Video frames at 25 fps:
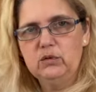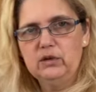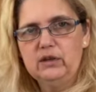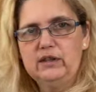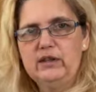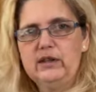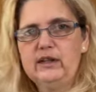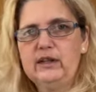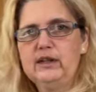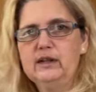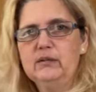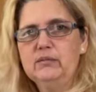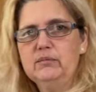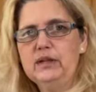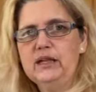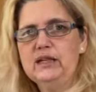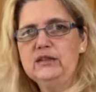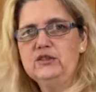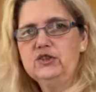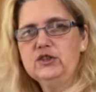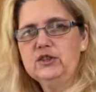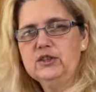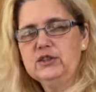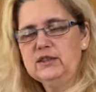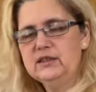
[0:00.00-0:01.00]
I think I
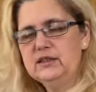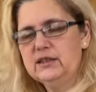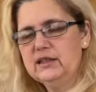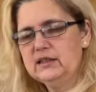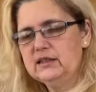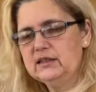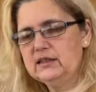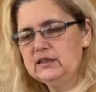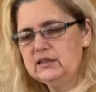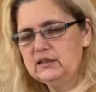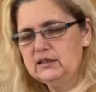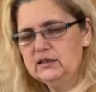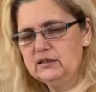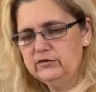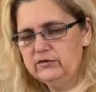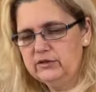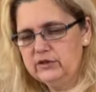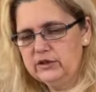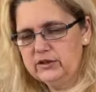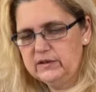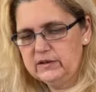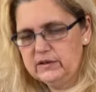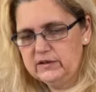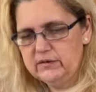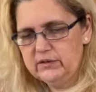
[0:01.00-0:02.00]
mentioned that in the
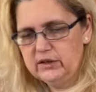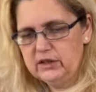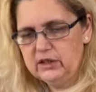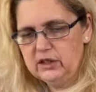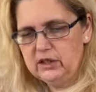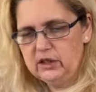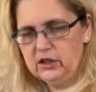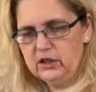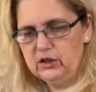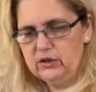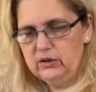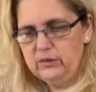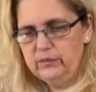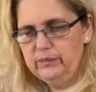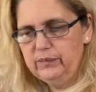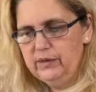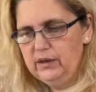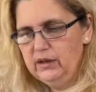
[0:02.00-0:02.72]
first video,